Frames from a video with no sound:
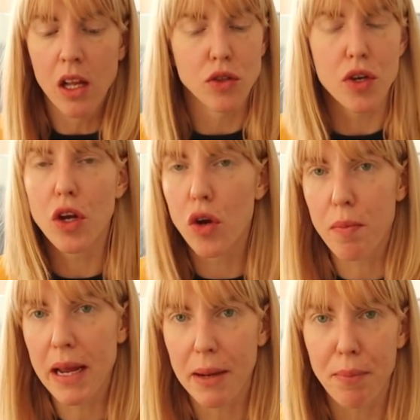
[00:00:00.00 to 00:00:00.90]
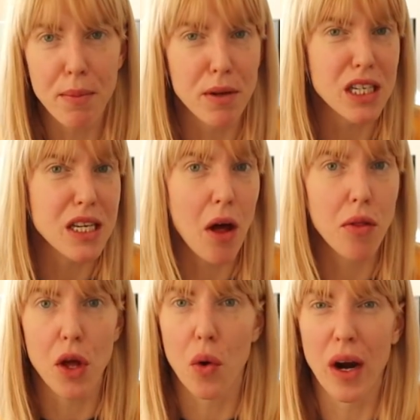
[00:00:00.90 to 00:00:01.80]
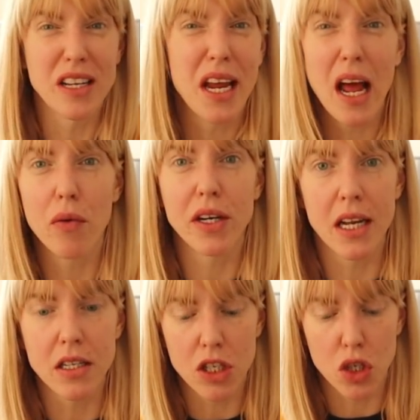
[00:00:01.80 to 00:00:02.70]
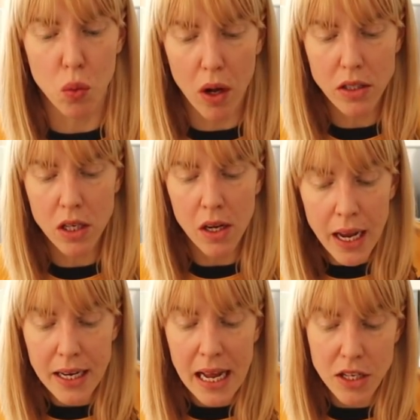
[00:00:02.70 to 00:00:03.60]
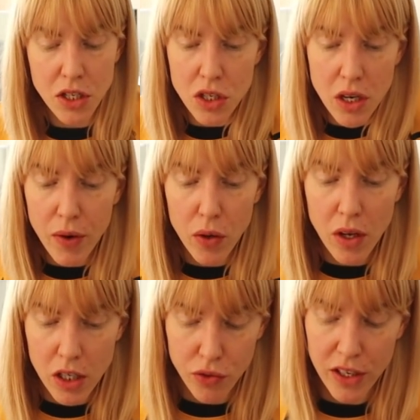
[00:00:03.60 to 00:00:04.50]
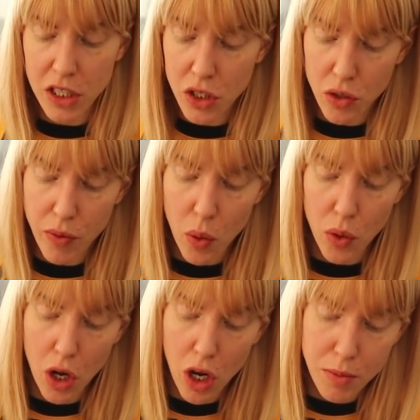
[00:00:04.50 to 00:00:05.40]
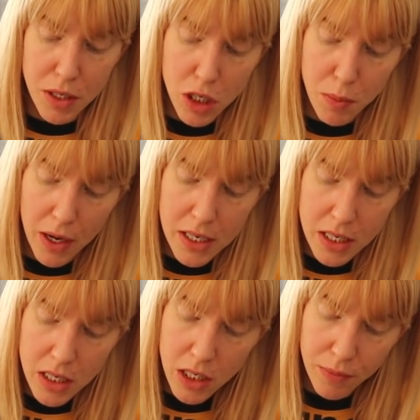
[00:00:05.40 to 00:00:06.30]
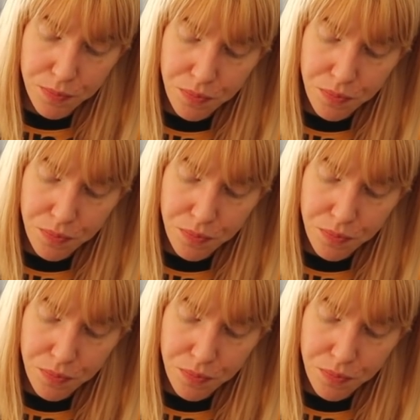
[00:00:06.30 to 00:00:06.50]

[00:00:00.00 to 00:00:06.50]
So you could make it pretty much as healthy or as calorie dense as you want. It has just a real nice freshness to it with all the herbs and the spices.